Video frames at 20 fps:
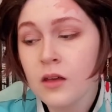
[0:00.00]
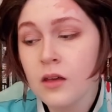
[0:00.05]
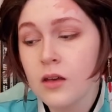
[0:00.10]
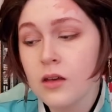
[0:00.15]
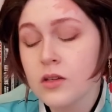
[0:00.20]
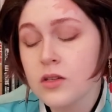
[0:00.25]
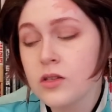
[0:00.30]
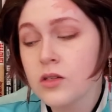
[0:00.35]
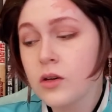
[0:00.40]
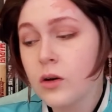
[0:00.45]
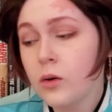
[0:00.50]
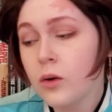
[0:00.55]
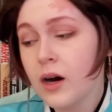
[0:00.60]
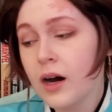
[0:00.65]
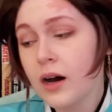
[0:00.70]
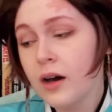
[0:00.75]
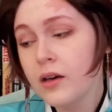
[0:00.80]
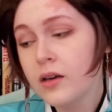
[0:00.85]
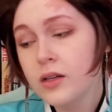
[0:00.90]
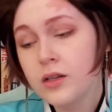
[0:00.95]
So
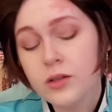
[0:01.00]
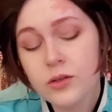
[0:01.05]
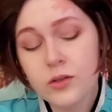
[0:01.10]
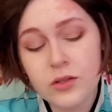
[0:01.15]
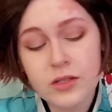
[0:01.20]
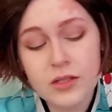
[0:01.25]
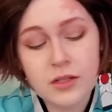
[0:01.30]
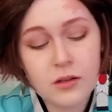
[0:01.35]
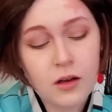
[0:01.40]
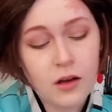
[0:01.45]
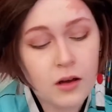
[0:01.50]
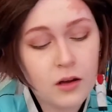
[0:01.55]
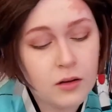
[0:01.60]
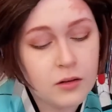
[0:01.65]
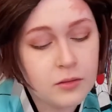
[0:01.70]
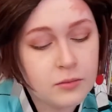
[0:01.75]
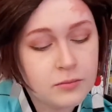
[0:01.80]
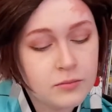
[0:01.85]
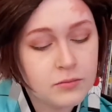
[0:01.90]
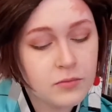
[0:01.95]
I used
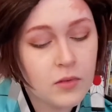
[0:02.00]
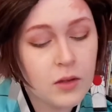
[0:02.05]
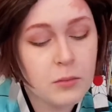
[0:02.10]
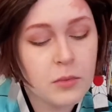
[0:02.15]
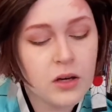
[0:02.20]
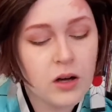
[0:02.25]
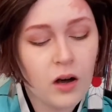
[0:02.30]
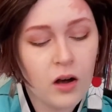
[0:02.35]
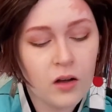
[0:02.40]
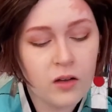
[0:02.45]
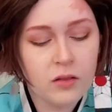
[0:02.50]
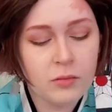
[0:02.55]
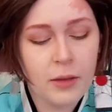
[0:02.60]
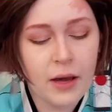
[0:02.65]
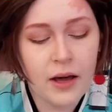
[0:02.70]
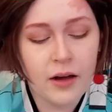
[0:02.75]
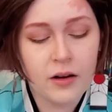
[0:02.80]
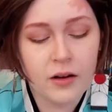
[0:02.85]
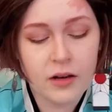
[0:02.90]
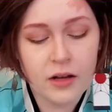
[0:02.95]
the McCall's
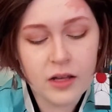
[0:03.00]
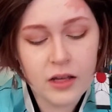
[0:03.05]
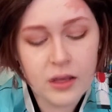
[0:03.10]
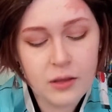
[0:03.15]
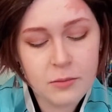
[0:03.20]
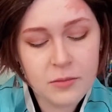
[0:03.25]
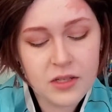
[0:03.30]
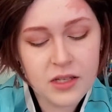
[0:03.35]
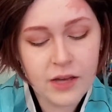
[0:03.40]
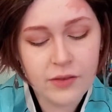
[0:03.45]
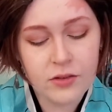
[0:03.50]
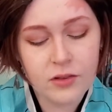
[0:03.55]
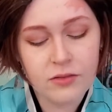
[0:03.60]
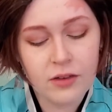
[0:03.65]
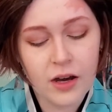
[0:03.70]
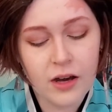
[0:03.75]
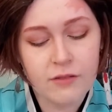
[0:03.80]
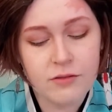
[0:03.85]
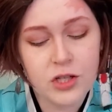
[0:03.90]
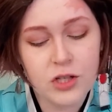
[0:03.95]
pattern
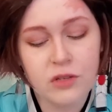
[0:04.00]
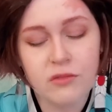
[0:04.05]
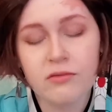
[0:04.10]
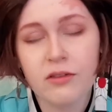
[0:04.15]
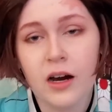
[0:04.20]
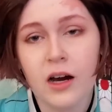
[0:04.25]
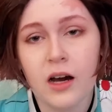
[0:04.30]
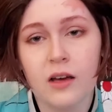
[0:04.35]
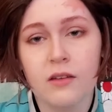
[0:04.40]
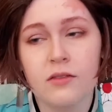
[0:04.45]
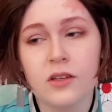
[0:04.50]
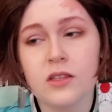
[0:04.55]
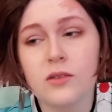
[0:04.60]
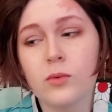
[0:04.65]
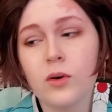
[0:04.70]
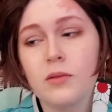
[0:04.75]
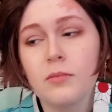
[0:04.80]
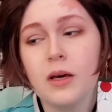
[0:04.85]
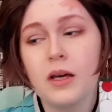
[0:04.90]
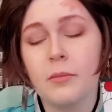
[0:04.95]
M7525. It's
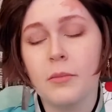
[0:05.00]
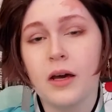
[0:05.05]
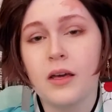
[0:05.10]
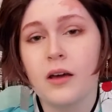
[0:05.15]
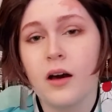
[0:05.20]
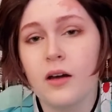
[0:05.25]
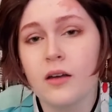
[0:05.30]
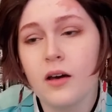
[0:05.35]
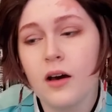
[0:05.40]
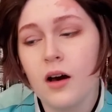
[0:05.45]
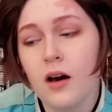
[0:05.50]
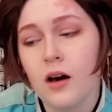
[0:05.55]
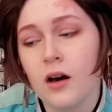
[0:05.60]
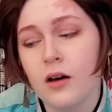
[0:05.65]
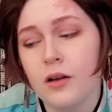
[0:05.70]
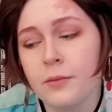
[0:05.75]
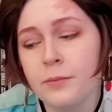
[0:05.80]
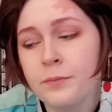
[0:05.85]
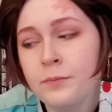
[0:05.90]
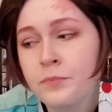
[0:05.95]
one made by Yaya
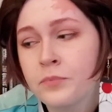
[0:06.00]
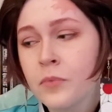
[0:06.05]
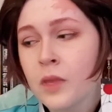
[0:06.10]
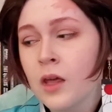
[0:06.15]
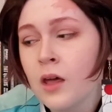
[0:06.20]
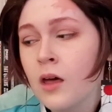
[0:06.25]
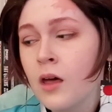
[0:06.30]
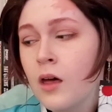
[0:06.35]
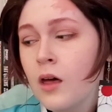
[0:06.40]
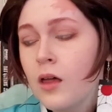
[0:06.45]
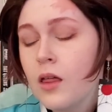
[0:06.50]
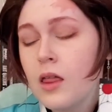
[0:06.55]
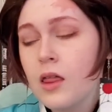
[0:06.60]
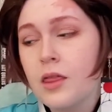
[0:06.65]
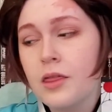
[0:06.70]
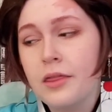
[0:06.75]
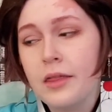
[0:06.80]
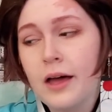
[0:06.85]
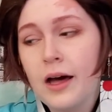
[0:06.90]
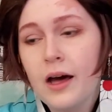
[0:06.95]
Han.
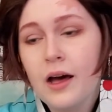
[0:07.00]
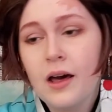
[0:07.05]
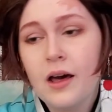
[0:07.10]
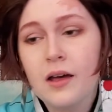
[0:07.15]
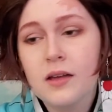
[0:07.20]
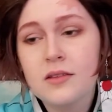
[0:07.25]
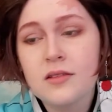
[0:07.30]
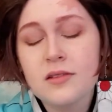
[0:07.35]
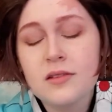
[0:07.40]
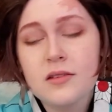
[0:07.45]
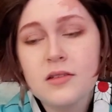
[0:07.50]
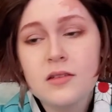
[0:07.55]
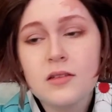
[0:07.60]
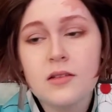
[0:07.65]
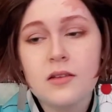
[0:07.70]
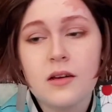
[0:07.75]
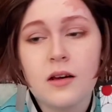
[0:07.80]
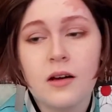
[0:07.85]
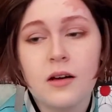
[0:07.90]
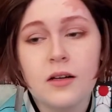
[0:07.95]
That
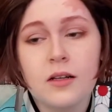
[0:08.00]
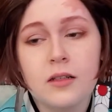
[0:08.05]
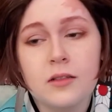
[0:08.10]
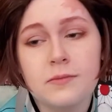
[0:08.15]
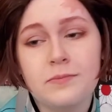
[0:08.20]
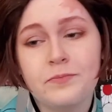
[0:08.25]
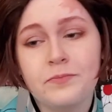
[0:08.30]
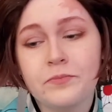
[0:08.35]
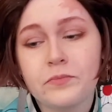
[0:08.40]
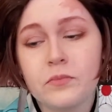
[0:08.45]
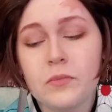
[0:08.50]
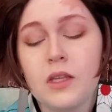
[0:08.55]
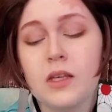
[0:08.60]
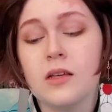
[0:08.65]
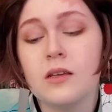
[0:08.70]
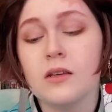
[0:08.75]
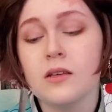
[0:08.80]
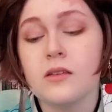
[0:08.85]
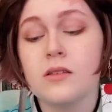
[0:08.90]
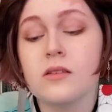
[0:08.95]

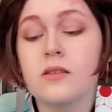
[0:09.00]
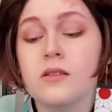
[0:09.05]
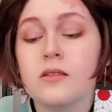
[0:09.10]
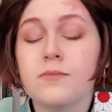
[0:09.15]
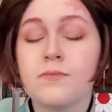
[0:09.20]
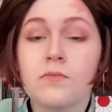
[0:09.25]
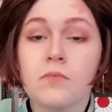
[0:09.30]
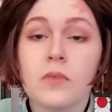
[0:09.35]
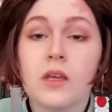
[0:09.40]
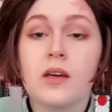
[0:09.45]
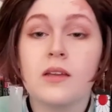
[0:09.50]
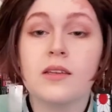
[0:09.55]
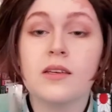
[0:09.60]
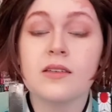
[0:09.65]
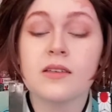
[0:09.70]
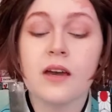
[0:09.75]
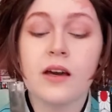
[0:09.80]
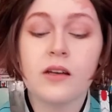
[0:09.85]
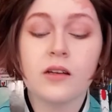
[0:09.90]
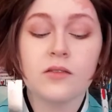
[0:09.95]
is this
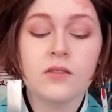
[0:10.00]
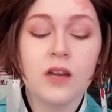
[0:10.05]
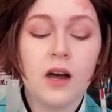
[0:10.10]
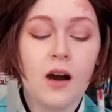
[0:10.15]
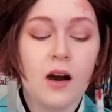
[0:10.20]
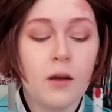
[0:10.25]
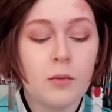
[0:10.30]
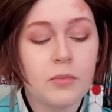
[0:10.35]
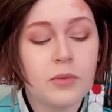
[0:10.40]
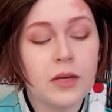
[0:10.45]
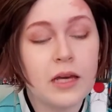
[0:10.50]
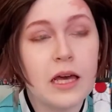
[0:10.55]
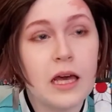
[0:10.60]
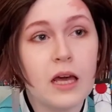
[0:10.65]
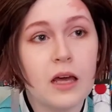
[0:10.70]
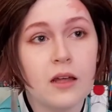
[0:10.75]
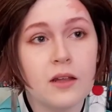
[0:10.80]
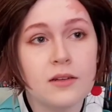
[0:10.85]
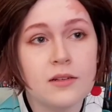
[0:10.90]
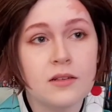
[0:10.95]
kind of top
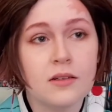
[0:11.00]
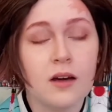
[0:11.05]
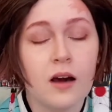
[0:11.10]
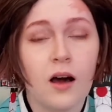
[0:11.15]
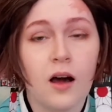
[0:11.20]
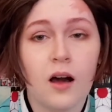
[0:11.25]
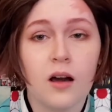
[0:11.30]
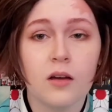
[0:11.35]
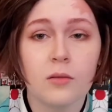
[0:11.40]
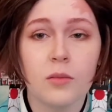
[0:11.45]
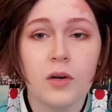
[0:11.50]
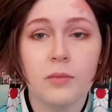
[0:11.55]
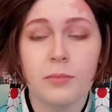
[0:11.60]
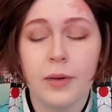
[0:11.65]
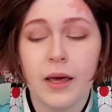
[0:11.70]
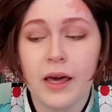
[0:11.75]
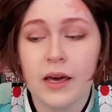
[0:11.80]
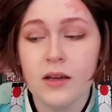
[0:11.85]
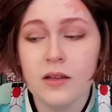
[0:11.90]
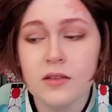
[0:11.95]
and Hakama
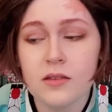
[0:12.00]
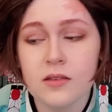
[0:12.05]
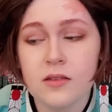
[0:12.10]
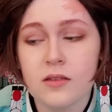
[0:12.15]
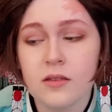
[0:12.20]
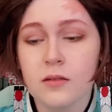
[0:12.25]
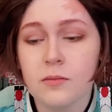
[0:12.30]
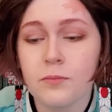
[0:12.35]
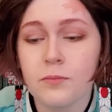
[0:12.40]
pants.